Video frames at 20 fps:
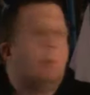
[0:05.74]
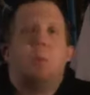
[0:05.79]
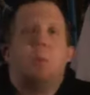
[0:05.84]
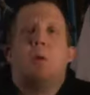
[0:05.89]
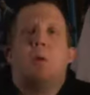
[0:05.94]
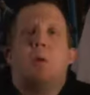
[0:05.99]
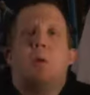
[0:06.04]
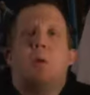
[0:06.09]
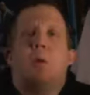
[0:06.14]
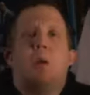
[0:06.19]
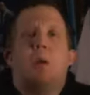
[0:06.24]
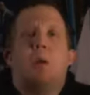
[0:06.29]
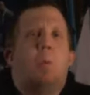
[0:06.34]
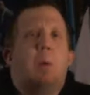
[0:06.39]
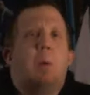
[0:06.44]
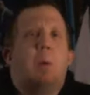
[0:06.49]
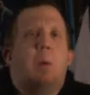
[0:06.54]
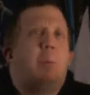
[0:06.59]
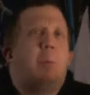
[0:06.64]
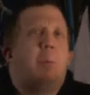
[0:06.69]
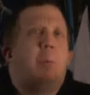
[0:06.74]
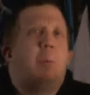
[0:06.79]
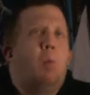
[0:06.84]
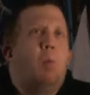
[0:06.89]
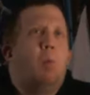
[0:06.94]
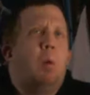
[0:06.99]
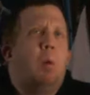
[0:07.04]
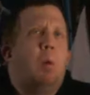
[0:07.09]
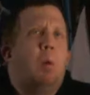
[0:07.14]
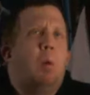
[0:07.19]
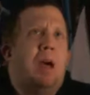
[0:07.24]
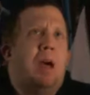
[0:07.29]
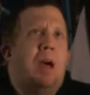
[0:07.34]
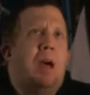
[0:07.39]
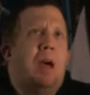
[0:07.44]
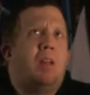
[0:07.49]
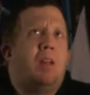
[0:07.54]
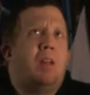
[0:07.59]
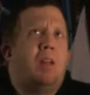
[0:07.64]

people ask me what what bands